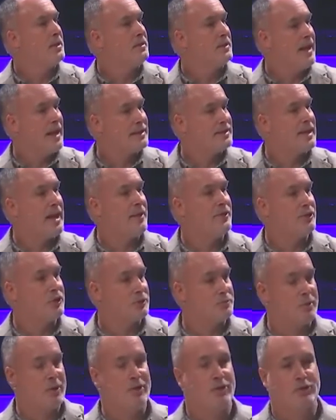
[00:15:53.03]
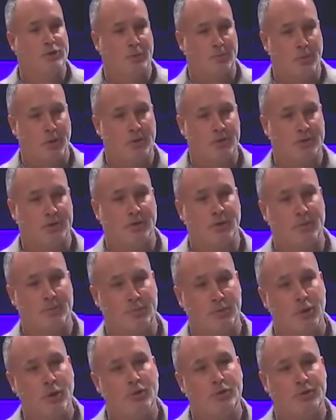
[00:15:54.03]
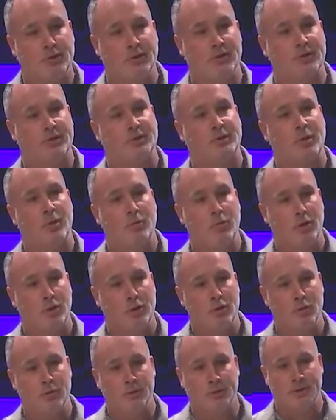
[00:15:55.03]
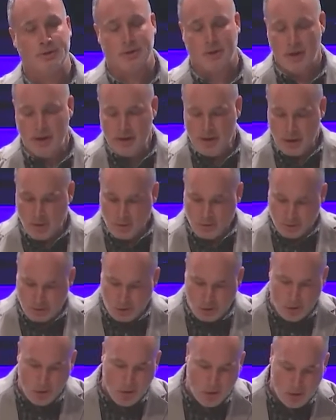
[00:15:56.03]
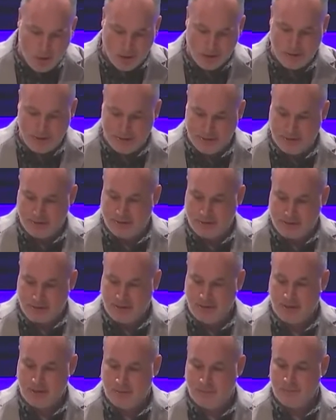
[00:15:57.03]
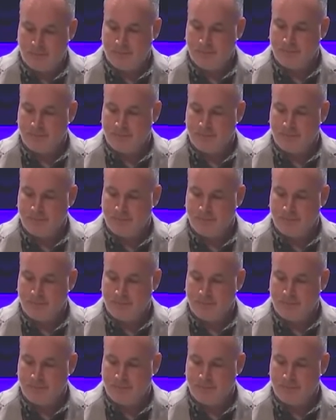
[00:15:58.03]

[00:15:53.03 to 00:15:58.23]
That's how the spiritual person approaches someone who is caught in sin.